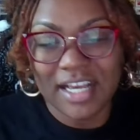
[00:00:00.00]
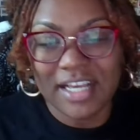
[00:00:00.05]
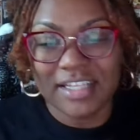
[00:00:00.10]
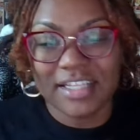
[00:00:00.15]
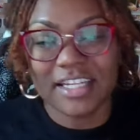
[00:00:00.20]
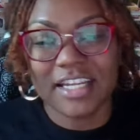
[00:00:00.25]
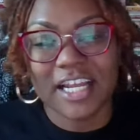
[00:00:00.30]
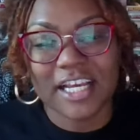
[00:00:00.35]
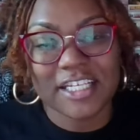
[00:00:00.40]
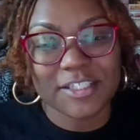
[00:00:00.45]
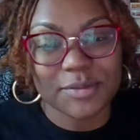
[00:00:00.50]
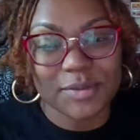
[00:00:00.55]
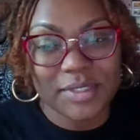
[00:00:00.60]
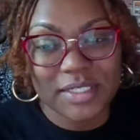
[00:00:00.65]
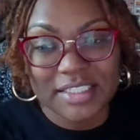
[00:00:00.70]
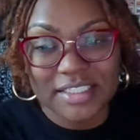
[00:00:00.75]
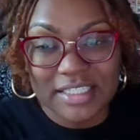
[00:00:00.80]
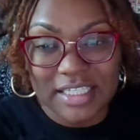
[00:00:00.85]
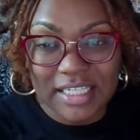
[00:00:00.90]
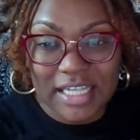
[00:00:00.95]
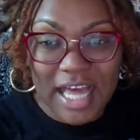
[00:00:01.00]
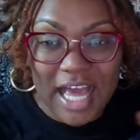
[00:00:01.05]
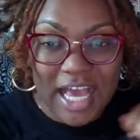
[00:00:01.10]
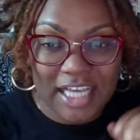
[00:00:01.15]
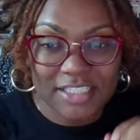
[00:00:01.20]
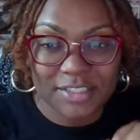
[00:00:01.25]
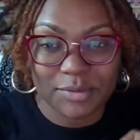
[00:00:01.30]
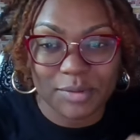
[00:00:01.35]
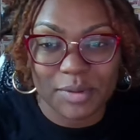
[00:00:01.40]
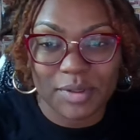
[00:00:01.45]
The next one is the
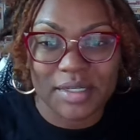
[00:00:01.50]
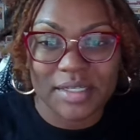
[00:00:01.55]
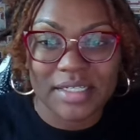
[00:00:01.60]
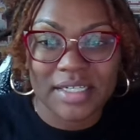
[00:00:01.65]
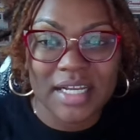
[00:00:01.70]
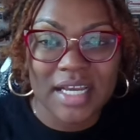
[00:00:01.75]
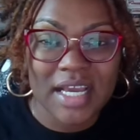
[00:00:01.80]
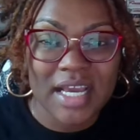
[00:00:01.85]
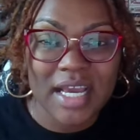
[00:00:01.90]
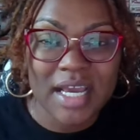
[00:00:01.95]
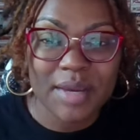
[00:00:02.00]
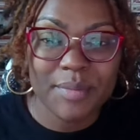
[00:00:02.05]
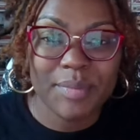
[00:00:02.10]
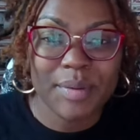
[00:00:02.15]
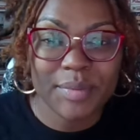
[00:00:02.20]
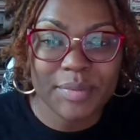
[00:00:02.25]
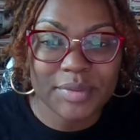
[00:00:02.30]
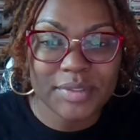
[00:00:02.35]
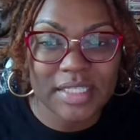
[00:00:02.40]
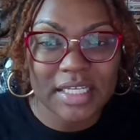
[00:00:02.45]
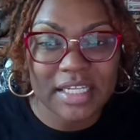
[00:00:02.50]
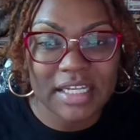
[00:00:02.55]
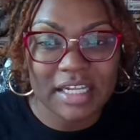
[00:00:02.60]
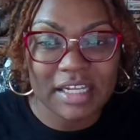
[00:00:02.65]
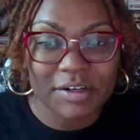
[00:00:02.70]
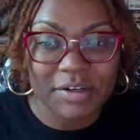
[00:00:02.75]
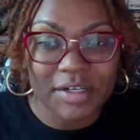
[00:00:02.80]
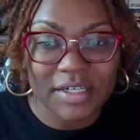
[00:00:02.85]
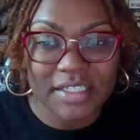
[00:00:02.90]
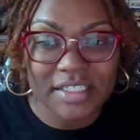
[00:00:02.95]
last one. People say they
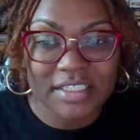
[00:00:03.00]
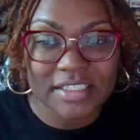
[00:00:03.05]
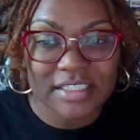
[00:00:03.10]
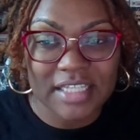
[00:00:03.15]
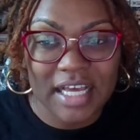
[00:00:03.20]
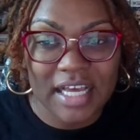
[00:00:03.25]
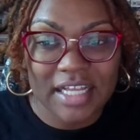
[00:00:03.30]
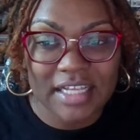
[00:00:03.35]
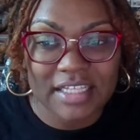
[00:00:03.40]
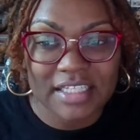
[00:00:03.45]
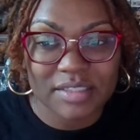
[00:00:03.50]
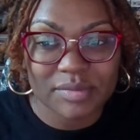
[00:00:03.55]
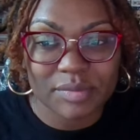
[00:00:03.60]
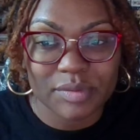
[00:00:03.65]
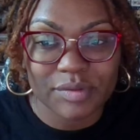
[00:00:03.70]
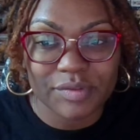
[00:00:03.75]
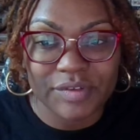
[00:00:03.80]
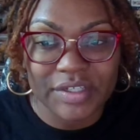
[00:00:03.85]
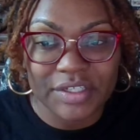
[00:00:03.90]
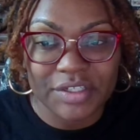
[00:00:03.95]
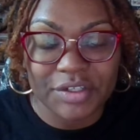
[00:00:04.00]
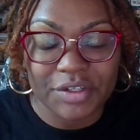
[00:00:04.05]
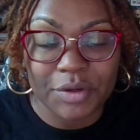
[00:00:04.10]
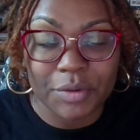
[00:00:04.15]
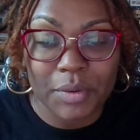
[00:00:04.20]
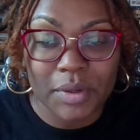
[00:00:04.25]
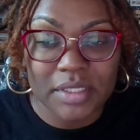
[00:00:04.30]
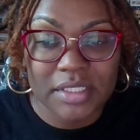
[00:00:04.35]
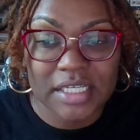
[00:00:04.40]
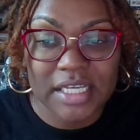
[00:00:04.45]
don't understand this movie. Do you
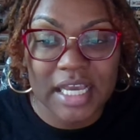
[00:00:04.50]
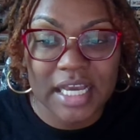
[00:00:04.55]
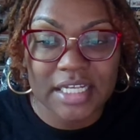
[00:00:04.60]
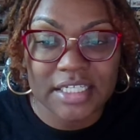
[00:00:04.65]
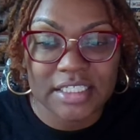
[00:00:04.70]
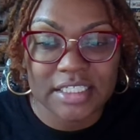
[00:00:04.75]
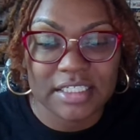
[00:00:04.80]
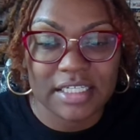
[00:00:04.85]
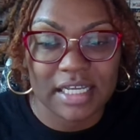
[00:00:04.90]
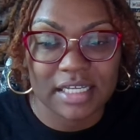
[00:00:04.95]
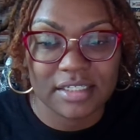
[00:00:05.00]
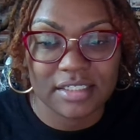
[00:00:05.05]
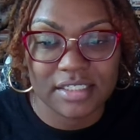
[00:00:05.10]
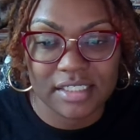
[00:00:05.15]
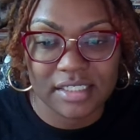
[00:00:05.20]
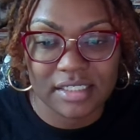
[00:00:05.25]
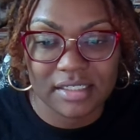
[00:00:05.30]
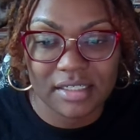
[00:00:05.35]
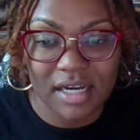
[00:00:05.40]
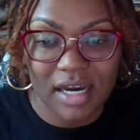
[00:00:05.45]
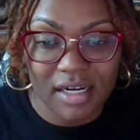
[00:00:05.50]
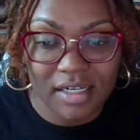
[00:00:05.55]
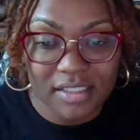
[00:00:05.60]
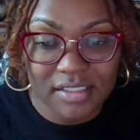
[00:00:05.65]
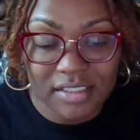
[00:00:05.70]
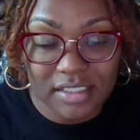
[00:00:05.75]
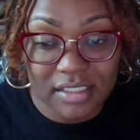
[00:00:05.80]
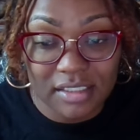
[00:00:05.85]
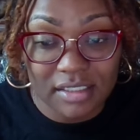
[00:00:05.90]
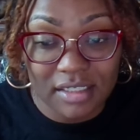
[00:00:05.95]
want to catch it, Denji?
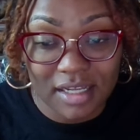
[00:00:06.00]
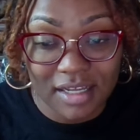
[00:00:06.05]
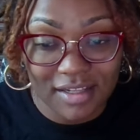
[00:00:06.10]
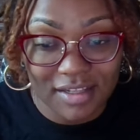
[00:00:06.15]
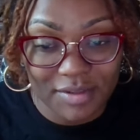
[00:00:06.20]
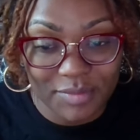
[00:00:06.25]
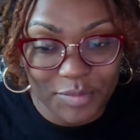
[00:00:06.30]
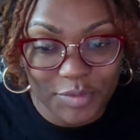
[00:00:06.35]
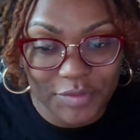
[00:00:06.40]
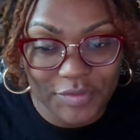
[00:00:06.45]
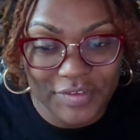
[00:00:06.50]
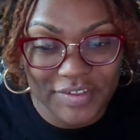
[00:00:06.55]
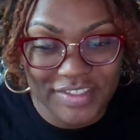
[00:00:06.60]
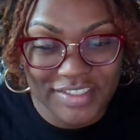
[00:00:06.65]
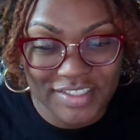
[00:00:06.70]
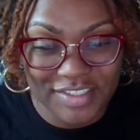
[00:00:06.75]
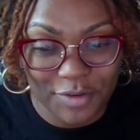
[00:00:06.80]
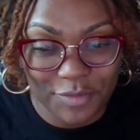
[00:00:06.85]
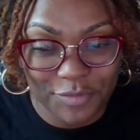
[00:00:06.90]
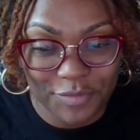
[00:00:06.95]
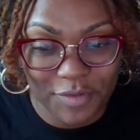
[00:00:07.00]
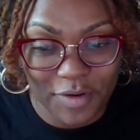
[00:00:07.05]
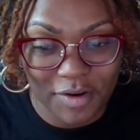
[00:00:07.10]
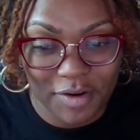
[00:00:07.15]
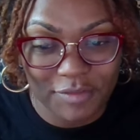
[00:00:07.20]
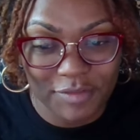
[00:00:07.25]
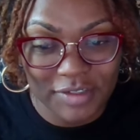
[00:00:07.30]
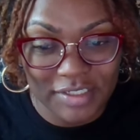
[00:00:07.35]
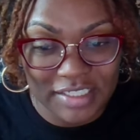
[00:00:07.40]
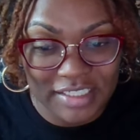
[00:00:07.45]
Honestly, none of the movies so far
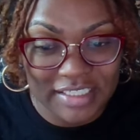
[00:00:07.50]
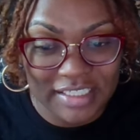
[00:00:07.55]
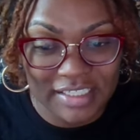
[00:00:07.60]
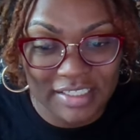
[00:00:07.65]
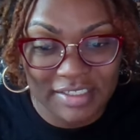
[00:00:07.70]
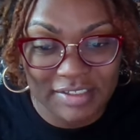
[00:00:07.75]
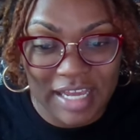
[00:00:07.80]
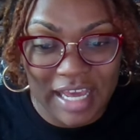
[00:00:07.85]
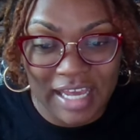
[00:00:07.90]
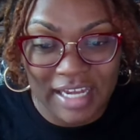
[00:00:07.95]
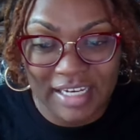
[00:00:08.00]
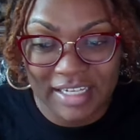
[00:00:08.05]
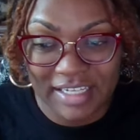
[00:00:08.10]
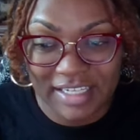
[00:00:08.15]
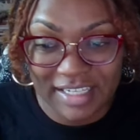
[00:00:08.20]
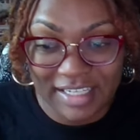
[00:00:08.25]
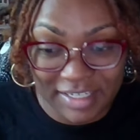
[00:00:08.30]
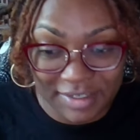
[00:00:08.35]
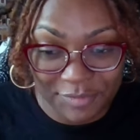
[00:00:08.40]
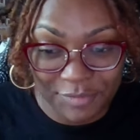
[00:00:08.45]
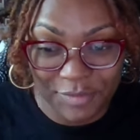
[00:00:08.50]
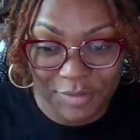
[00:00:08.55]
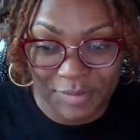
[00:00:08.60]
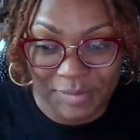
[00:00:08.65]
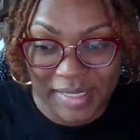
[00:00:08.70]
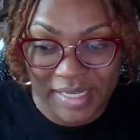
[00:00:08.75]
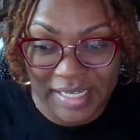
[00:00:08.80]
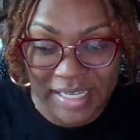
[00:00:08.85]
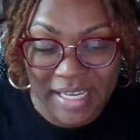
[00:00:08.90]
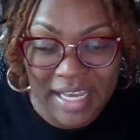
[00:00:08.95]
really did edit it for
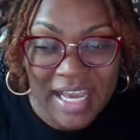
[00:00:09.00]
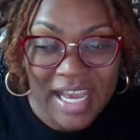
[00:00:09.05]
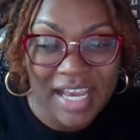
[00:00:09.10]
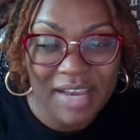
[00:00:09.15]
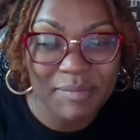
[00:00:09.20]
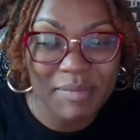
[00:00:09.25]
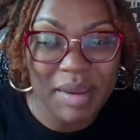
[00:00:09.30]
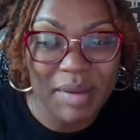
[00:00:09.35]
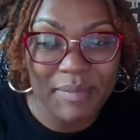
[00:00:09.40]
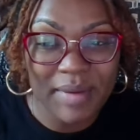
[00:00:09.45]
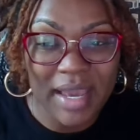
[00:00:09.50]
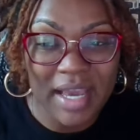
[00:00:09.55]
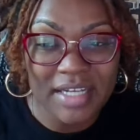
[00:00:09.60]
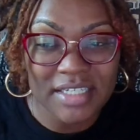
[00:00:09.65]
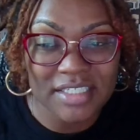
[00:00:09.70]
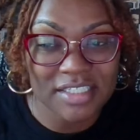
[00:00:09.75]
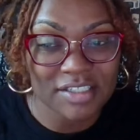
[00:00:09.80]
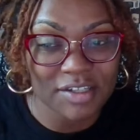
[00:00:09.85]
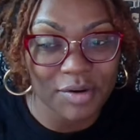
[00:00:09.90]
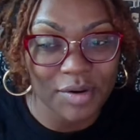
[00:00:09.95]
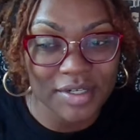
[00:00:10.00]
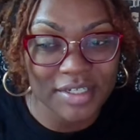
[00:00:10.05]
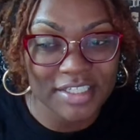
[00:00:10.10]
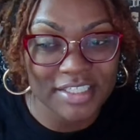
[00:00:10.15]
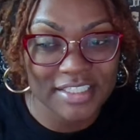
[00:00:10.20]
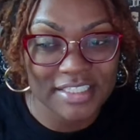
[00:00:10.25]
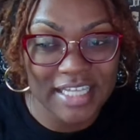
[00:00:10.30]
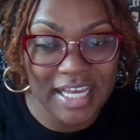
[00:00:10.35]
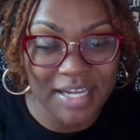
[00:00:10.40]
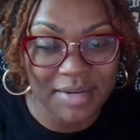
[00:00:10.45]
me. Maybe I just don't
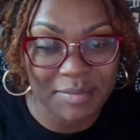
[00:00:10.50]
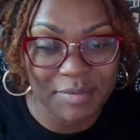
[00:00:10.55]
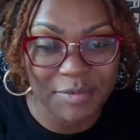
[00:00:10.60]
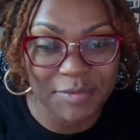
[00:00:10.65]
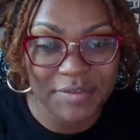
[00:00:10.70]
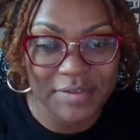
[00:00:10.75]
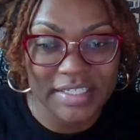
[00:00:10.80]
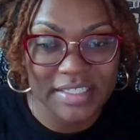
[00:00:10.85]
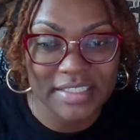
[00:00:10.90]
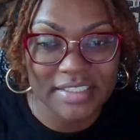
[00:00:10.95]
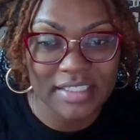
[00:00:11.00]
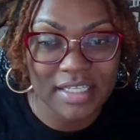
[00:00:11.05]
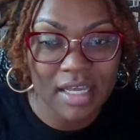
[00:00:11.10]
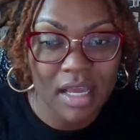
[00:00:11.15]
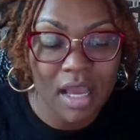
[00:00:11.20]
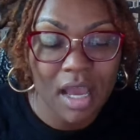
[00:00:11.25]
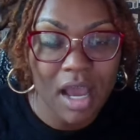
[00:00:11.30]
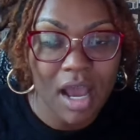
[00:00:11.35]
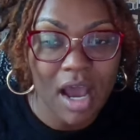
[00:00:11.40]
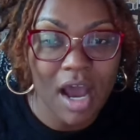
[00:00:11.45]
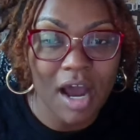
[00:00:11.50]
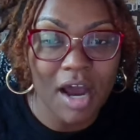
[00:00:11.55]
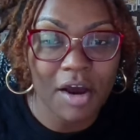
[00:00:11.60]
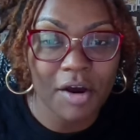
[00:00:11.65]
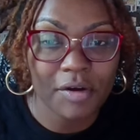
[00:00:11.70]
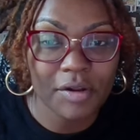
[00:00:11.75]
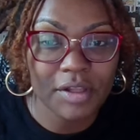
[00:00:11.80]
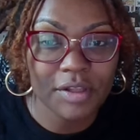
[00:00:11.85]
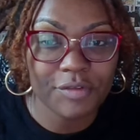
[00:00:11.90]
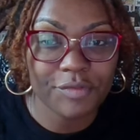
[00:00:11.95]
understand movies. I
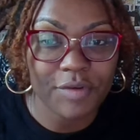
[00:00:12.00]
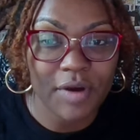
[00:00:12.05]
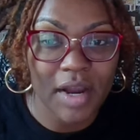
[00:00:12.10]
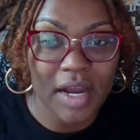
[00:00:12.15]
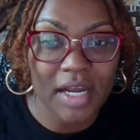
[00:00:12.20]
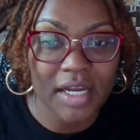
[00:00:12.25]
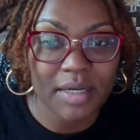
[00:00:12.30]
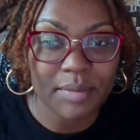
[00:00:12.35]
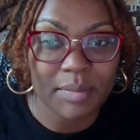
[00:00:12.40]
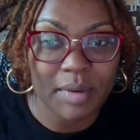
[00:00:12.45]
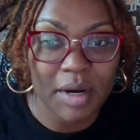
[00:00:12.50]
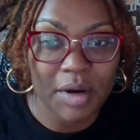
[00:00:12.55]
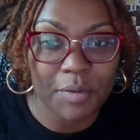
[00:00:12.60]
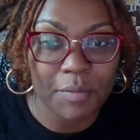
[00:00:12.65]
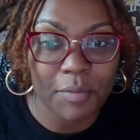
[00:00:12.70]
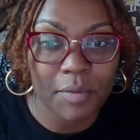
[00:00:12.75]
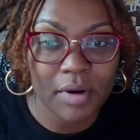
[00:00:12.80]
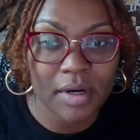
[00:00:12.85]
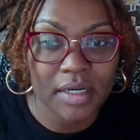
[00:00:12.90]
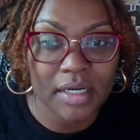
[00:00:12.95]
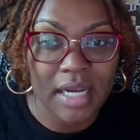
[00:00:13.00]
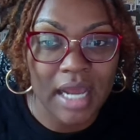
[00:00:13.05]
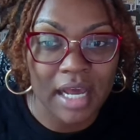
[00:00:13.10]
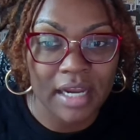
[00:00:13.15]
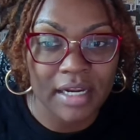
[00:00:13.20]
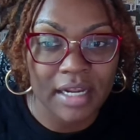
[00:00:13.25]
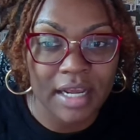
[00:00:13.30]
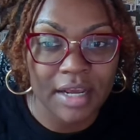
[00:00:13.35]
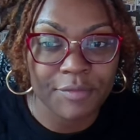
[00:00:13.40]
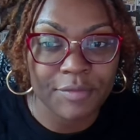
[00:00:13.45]
only find about 1 out
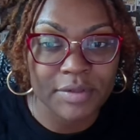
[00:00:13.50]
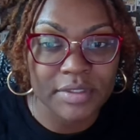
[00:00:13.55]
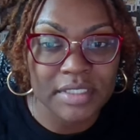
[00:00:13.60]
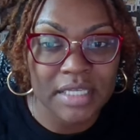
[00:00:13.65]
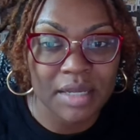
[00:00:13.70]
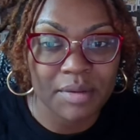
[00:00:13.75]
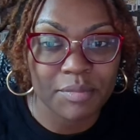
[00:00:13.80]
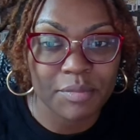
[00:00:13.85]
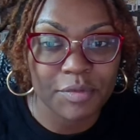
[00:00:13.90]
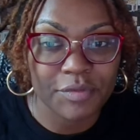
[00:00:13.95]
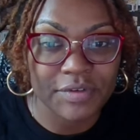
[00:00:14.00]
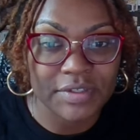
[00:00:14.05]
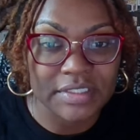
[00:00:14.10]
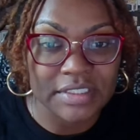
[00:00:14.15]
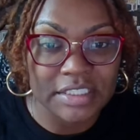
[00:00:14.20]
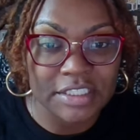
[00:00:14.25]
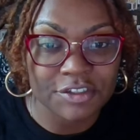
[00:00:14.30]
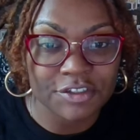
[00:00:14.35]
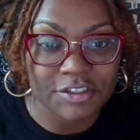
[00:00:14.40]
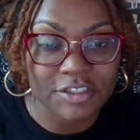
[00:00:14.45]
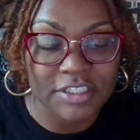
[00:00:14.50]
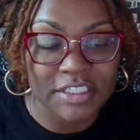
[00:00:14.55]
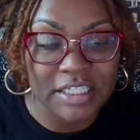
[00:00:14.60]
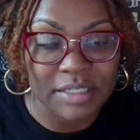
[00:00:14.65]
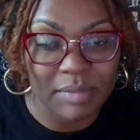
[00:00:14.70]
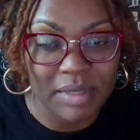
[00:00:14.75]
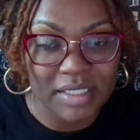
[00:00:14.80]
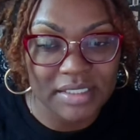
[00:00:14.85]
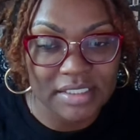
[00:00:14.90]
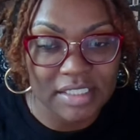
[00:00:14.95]
of every 10 movies interesting
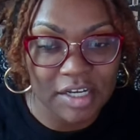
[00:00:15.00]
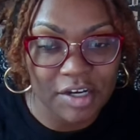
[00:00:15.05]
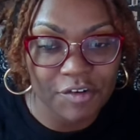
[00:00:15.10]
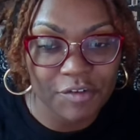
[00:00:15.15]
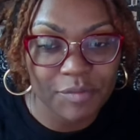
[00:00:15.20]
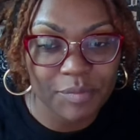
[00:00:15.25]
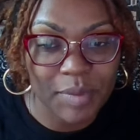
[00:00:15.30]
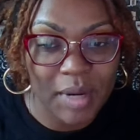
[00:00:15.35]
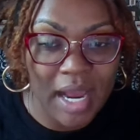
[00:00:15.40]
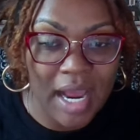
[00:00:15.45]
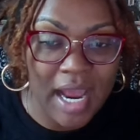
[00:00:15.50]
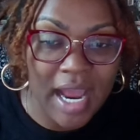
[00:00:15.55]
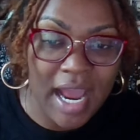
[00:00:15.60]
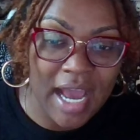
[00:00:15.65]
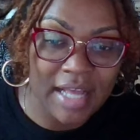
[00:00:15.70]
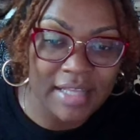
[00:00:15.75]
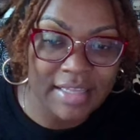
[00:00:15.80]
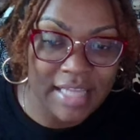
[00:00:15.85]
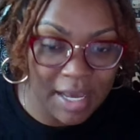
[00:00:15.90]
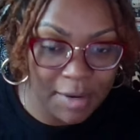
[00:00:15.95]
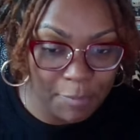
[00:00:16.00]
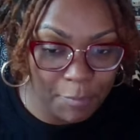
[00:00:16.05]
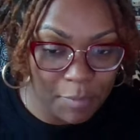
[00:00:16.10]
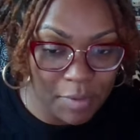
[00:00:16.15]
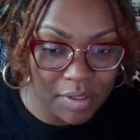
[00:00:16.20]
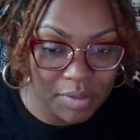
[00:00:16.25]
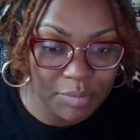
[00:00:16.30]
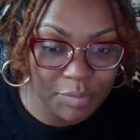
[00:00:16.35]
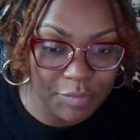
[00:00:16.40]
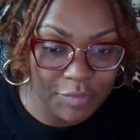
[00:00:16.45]
myself. But I had that
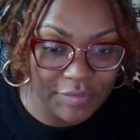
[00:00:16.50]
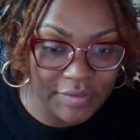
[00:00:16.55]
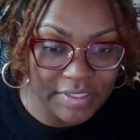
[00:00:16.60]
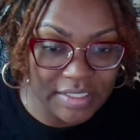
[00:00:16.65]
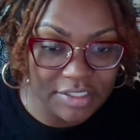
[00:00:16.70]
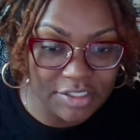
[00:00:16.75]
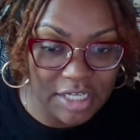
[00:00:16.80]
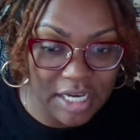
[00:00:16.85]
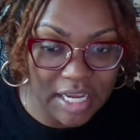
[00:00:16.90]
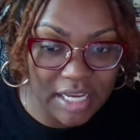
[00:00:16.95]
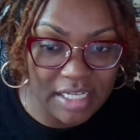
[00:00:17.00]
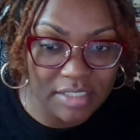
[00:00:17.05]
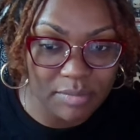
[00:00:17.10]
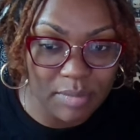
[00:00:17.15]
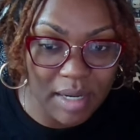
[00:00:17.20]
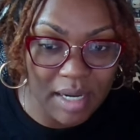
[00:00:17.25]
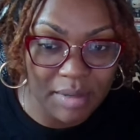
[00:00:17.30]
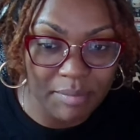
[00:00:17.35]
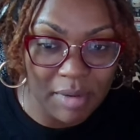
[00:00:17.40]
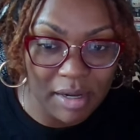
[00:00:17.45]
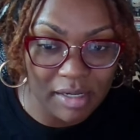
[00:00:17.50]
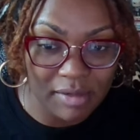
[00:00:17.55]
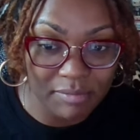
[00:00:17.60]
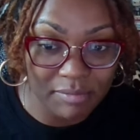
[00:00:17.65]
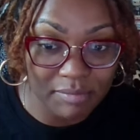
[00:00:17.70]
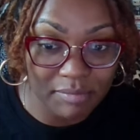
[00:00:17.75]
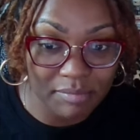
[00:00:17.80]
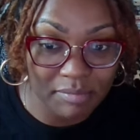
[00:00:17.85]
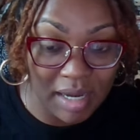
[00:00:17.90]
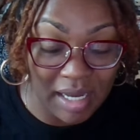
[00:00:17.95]
one movie change my
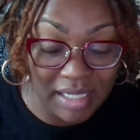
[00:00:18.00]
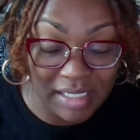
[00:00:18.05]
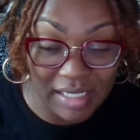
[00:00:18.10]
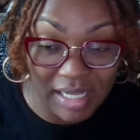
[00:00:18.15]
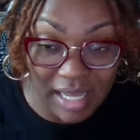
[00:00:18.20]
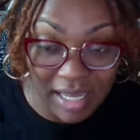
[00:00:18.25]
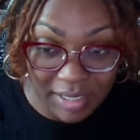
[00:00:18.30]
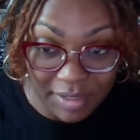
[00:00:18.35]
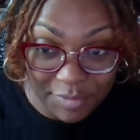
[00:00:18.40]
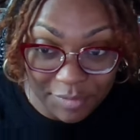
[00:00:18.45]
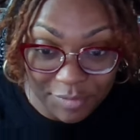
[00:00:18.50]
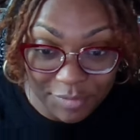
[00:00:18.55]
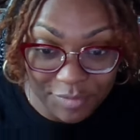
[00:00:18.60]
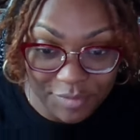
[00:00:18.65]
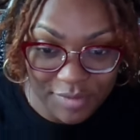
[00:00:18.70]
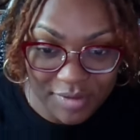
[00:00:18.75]
life.